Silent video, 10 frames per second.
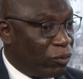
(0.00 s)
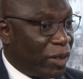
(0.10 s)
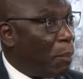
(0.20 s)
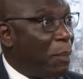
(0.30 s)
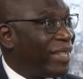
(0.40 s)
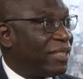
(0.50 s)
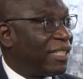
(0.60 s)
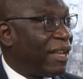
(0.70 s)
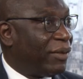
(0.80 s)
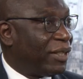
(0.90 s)
The best
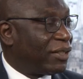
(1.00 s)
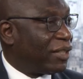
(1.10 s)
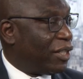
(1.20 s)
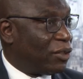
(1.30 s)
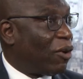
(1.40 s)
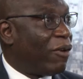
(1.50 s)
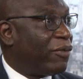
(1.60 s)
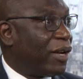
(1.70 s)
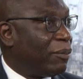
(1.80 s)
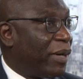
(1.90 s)
service is
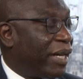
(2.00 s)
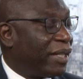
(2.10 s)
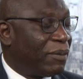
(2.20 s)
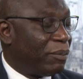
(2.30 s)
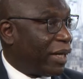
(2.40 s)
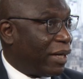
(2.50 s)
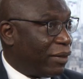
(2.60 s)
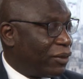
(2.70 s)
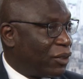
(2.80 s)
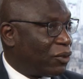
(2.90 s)
offered by
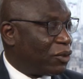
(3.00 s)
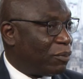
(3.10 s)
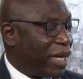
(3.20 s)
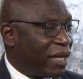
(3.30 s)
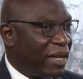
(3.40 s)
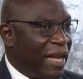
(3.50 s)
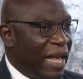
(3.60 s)
Guarantee Trust Bank.